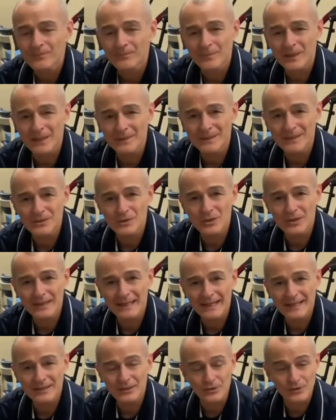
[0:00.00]
Maybe
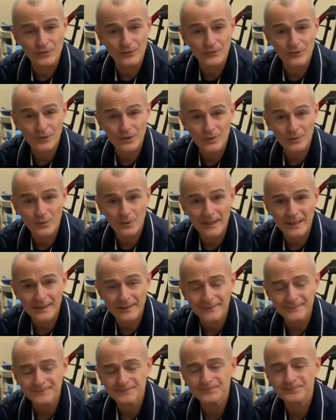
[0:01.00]
look at your
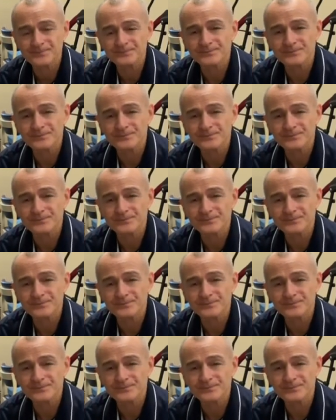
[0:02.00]
footwear.